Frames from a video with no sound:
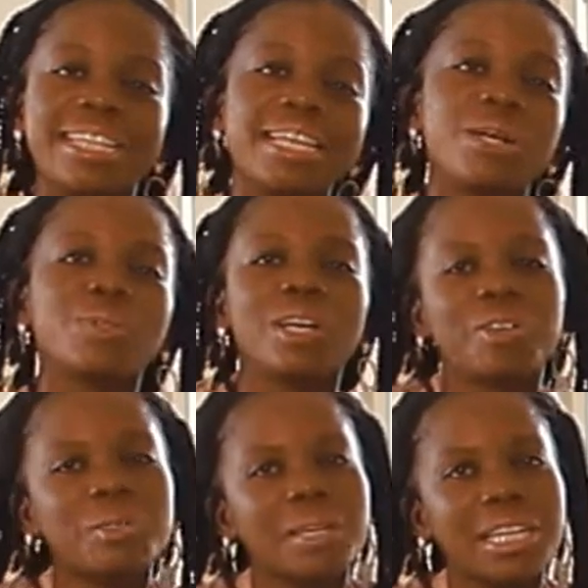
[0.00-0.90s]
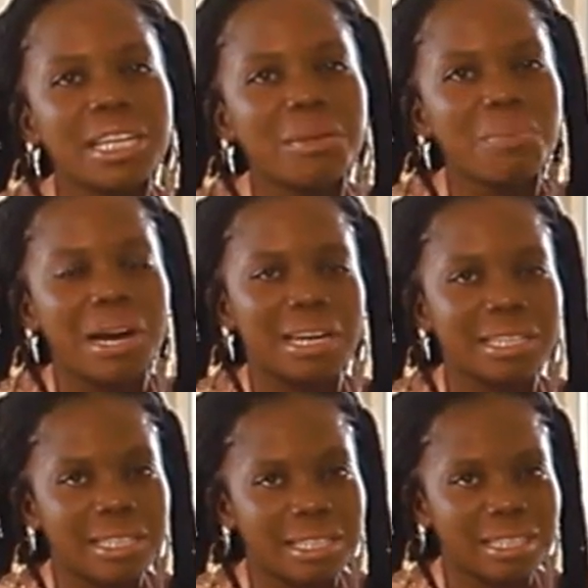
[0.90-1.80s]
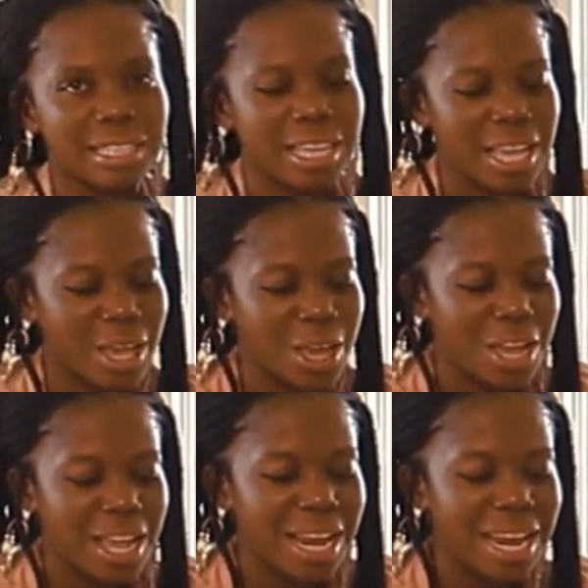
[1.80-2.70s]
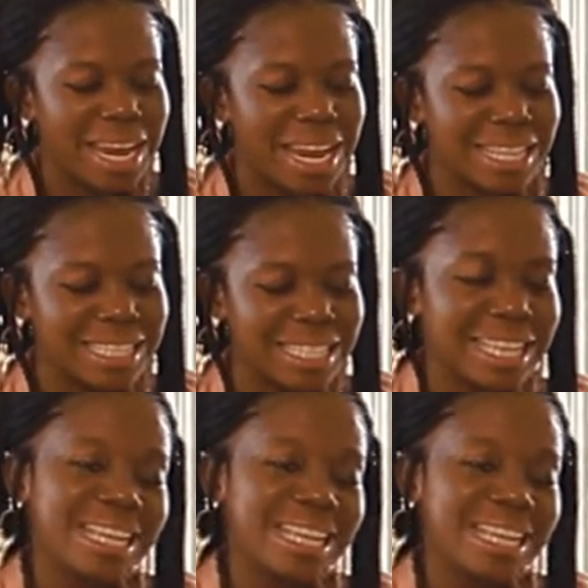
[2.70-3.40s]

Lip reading: a day without making impact. Let's